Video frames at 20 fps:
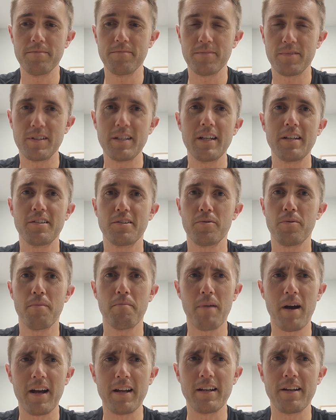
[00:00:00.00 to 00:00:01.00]
seek to
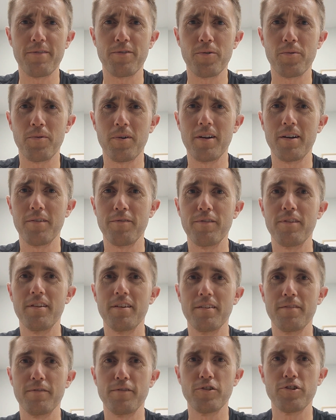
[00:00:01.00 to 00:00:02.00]
remind everyone of
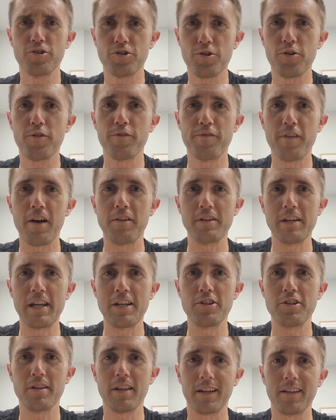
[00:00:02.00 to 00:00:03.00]
the sure
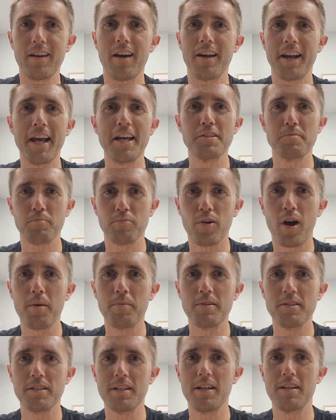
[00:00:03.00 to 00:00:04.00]
foundation that God has
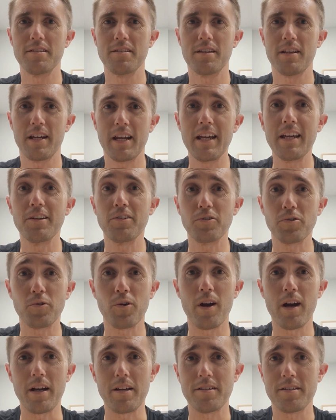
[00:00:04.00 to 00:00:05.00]
promised us in
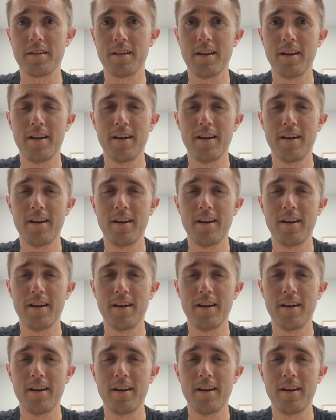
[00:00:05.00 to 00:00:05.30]
Christ.